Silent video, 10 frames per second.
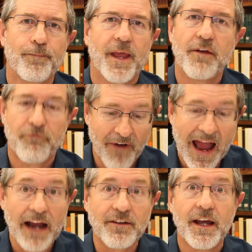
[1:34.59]
In
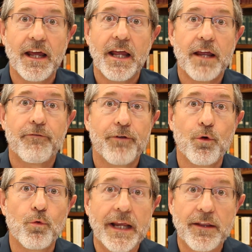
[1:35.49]
fact, if
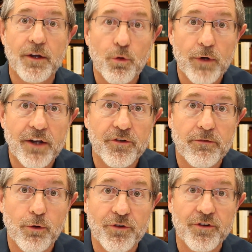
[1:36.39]
you read the creeds
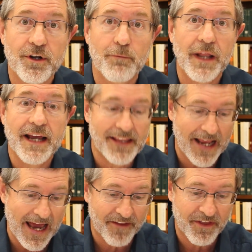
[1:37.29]
of Christendom, like the
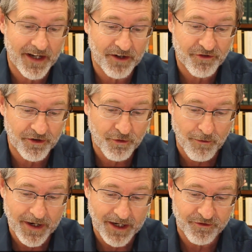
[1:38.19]
Athanasian
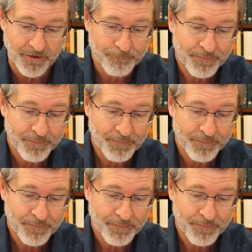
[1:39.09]
Creeds,